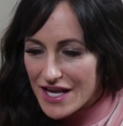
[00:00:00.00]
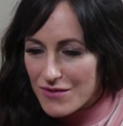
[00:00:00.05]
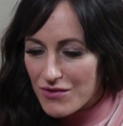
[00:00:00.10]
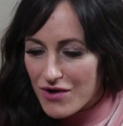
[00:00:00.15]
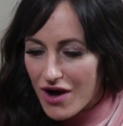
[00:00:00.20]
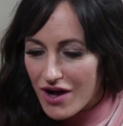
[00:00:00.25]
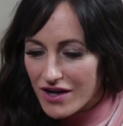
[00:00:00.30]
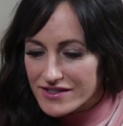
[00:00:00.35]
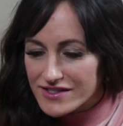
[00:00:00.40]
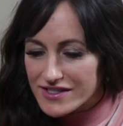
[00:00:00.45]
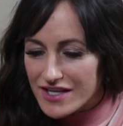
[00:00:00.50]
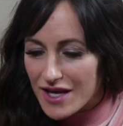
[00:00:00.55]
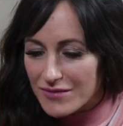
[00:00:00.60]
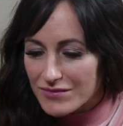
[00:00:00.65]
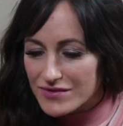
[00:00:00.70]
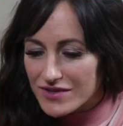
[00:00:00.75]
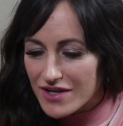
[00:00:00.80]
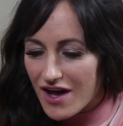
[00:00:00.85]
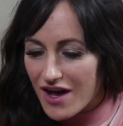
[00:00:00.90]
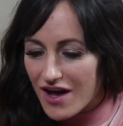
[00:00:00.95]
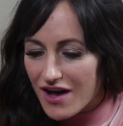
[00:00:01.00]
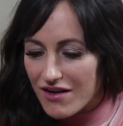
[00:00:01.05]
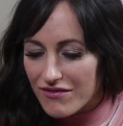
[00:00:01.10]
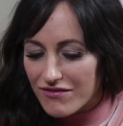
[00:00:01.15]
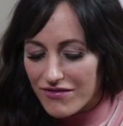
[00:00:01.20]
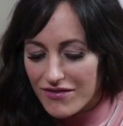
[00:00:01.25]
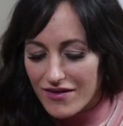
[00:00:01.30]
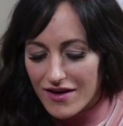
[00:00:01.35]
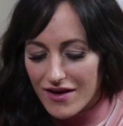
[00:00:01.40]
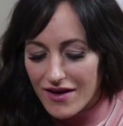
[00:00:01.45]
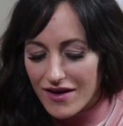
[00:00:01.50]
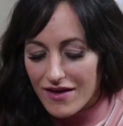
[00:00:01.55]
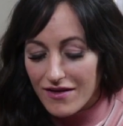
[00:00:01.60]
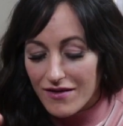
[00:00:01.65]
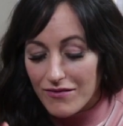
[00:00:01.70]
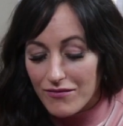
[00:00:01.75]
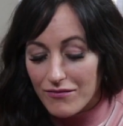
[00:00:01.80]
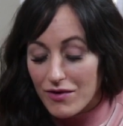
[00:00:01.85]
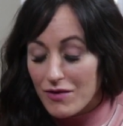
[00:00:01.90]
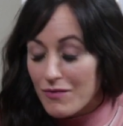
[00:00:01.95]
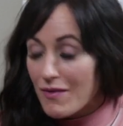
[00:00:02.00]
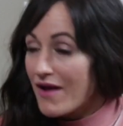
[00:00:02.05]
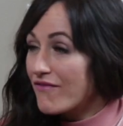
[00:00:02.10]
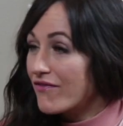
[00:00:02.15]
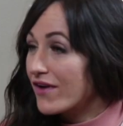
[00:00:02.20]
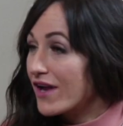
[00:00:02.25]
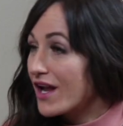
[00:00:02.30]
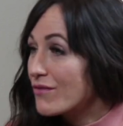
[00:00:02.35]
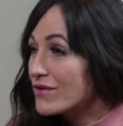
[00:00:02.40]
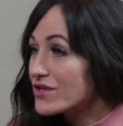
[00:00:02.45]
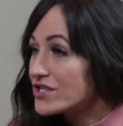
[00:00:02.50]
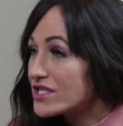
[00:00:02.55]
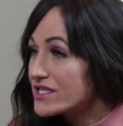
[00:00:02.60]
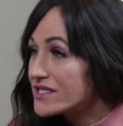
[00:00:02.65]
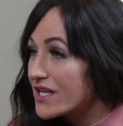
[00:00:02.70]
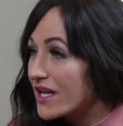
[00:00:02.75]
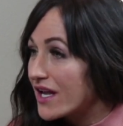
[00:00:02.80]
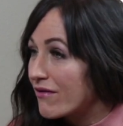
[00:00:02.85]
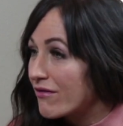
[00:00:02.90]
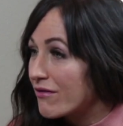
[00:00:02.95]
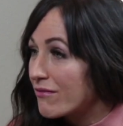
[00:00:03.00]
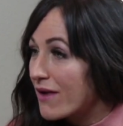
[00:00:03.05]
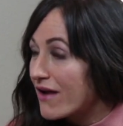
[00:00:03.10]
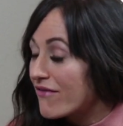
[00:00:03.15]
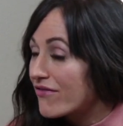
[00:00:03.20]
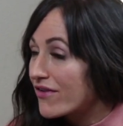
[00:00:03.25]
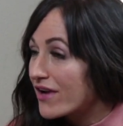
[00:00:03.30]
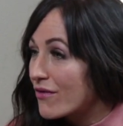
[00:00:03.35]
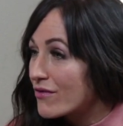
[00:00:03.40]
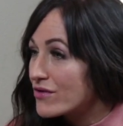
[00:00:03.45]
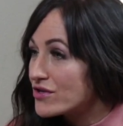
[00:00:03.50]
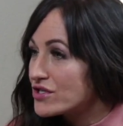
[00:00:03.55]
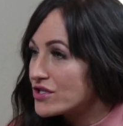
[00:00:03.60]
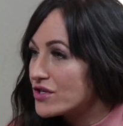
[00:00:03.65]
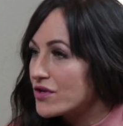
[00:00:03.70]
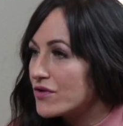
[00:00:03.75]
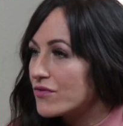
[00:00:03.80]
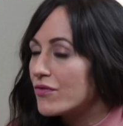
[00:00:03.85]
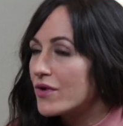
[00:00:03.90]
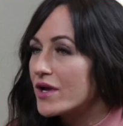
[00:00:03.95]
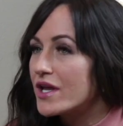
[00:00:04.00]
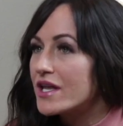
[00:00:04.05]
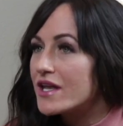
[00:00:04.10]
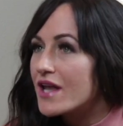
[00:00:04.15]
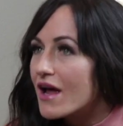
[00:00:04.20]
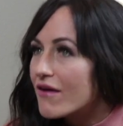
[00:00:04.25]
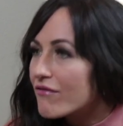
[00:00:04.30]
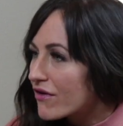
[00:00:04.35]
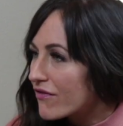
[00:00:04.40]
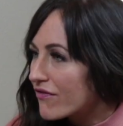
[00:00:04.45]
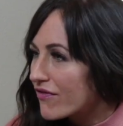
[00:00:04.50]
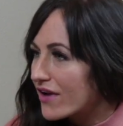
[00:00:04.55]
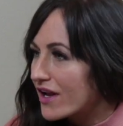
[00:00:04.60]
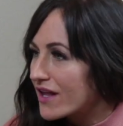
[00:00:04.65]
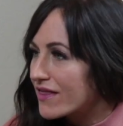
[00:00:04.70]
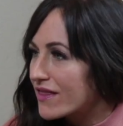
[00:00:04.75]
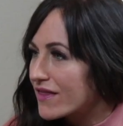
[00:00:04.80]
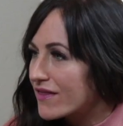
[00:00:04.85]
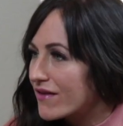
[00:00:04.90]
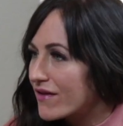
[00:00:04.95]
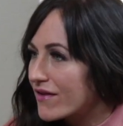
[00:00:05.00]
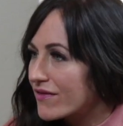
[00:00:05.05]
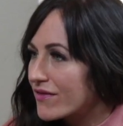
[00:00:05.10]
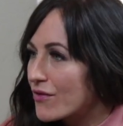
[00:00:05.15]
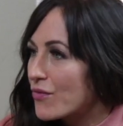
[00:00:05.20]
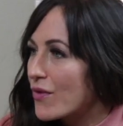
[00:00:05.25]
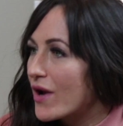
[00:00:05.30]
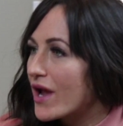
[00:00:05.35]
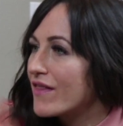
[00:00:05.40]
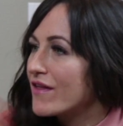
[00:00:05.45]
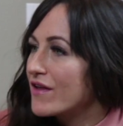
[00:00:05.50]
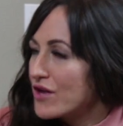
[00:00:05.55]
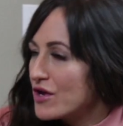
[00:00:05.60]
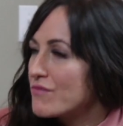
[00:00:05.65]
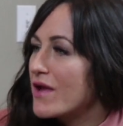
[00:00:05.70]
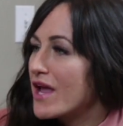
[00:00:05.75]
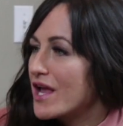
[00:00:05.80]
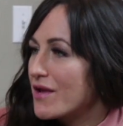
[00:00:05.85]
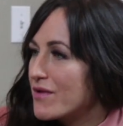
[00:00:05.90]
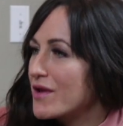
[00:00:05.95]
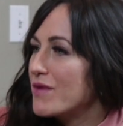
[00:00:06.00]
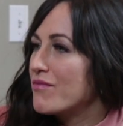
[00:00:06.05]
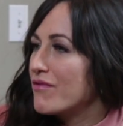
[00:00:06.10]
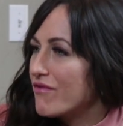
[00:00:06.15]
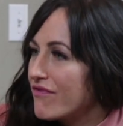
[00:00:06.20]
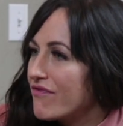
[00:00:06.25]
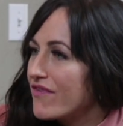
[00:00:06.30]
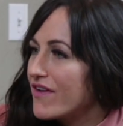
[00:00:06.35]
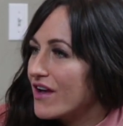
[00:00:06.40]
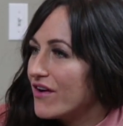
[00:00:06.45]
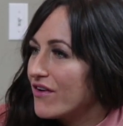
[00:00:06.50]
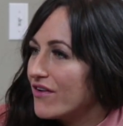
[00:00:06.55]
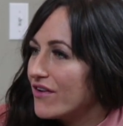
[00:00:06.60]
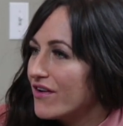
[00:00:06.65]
same concept of, we might forget what you say, we might forget what you do, we never forget the way that you make people feel.